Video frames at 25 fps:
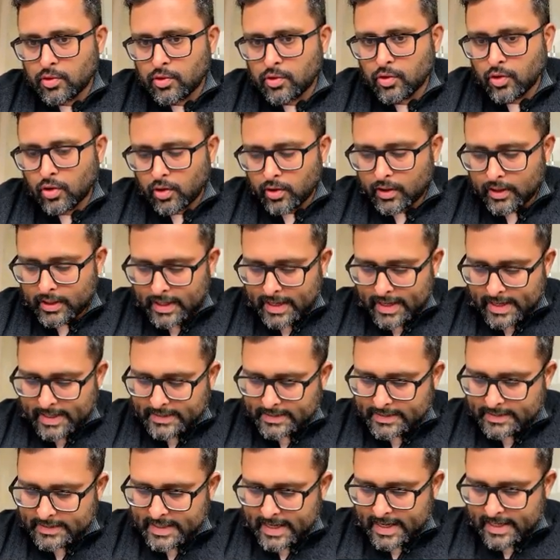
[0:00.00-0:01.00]
Your
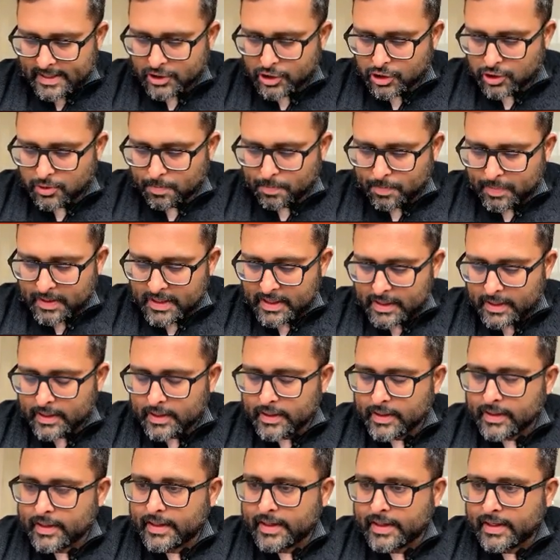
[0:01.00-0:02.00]
S dash P
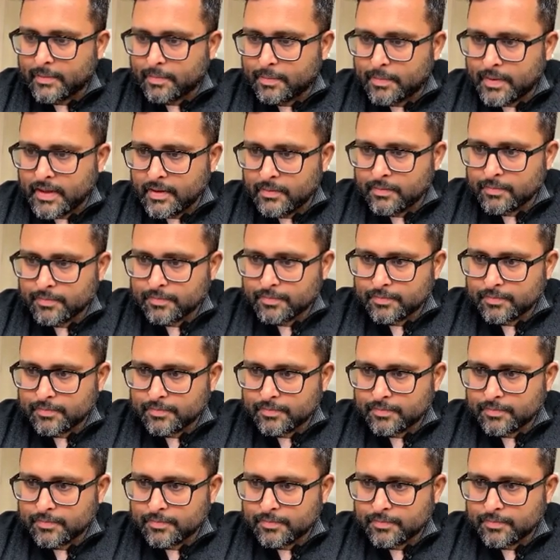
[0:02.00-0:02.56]
DP.